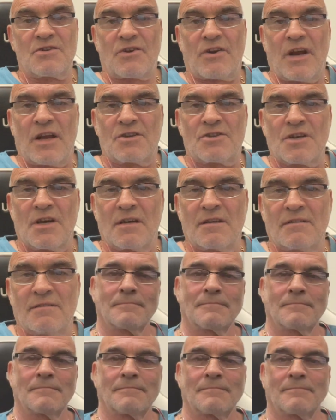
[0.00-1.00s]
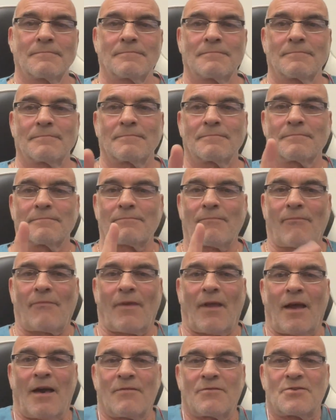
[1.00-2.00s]
scratcher.
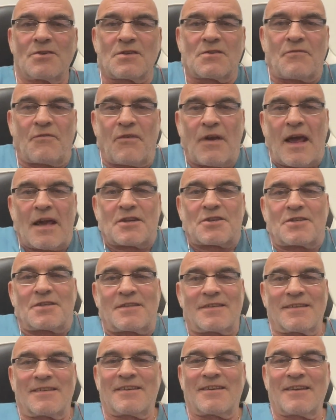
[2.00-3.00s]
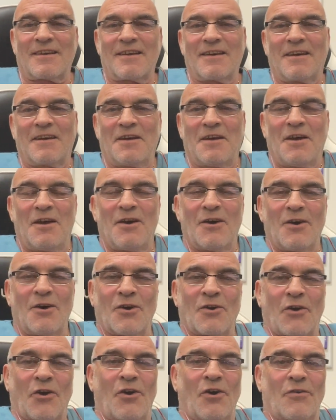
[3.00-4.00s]
I've just flashed
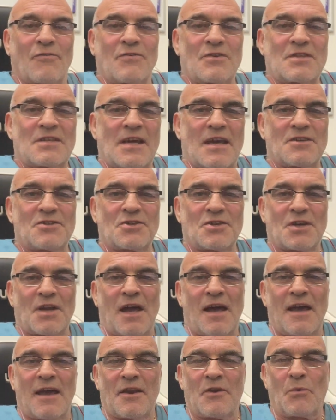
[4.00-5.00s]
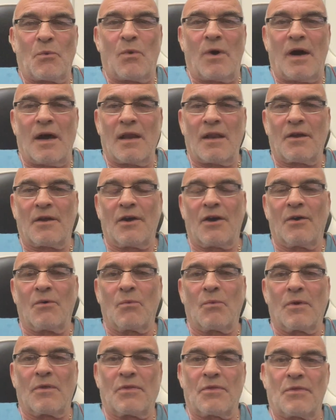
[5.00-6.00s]
on a conversation I had a while ago
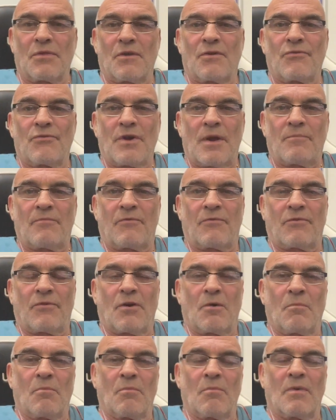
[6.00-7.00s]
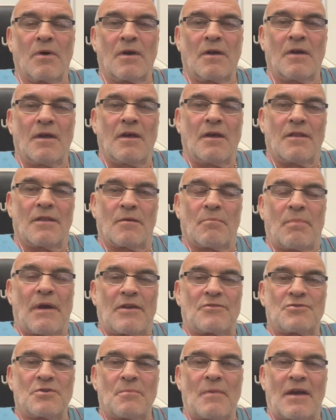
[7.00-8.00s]
with the rep from the
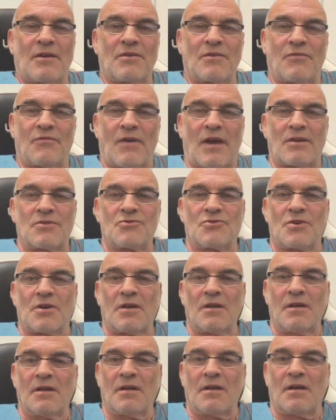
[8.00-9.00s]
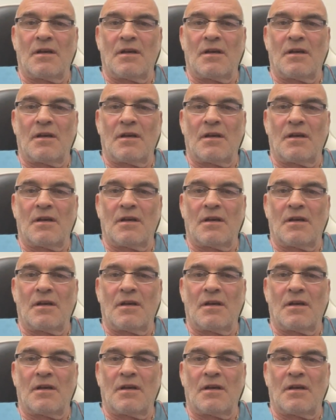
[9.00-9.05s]
battery manufacturer.